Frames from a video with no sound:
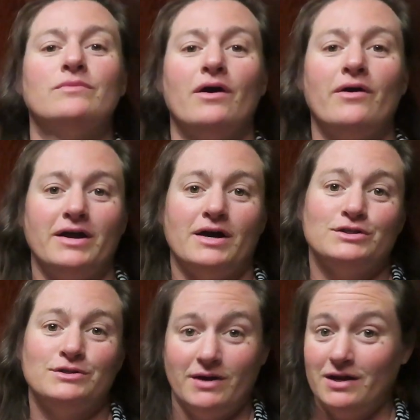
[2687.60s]
All right,
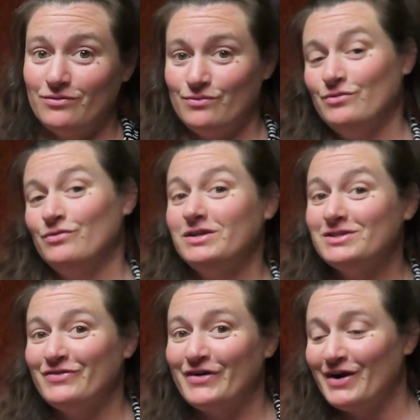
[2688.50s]
guys, you made it through
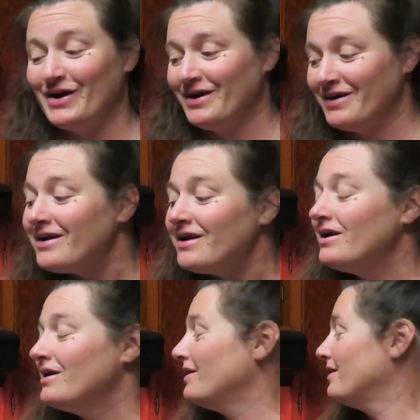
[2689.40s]
this far.
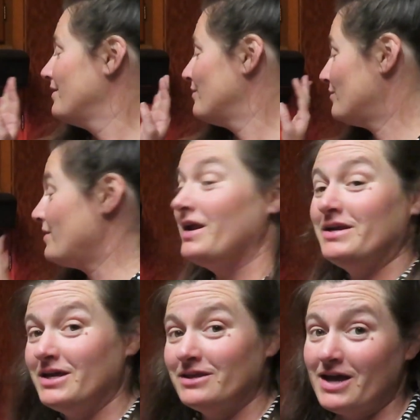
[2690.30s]
We're ready
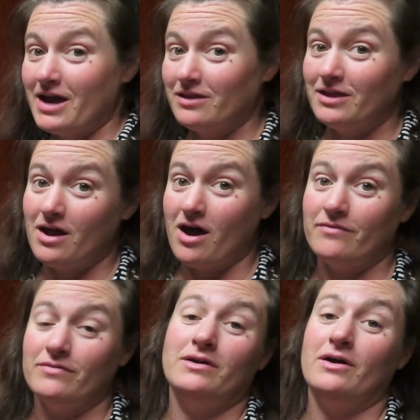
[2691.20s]
to take a lid
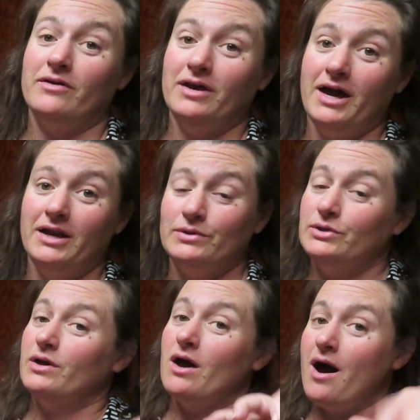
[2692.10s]
off. Now again, we're
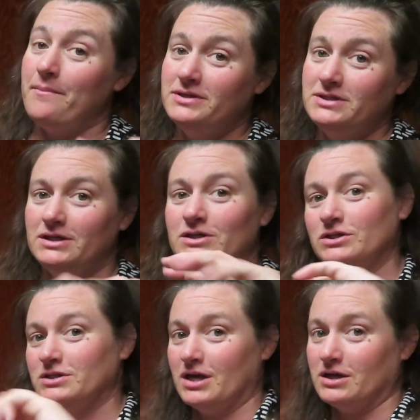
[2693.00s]
doing opposite,
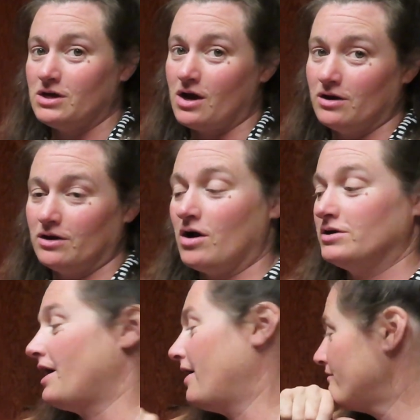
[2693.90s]
just like a car
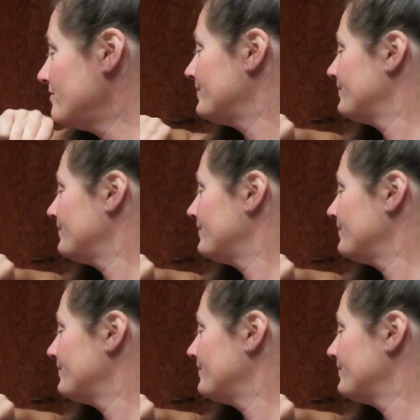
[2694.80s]
tire.